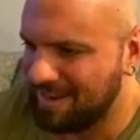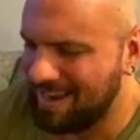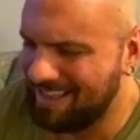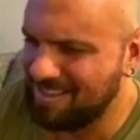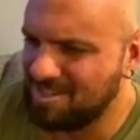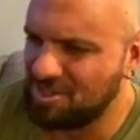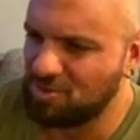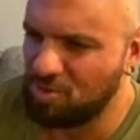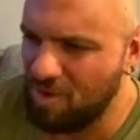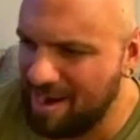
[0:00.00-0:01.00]
and this is
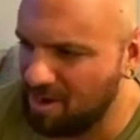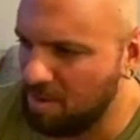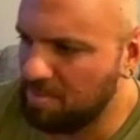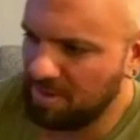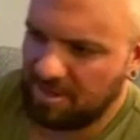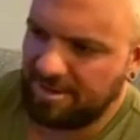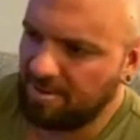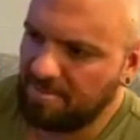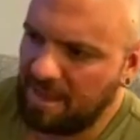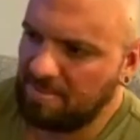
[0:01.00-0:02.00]
rare, but
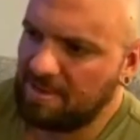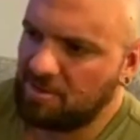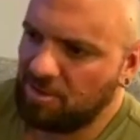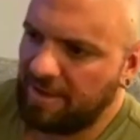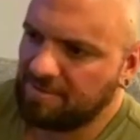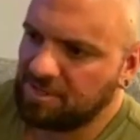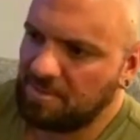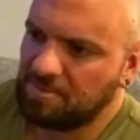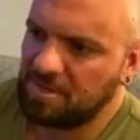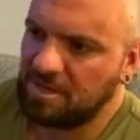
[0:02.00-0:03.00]
maybe you have
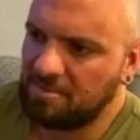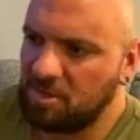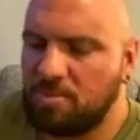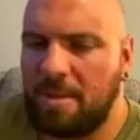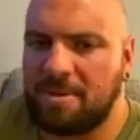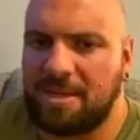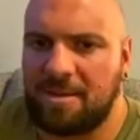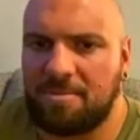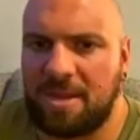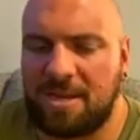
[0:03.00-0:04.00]
something, you
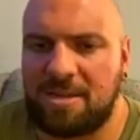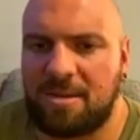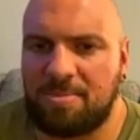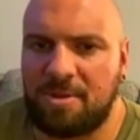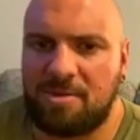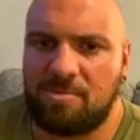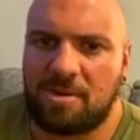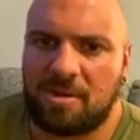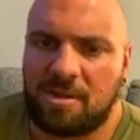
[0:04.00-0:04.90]
need to get blood work,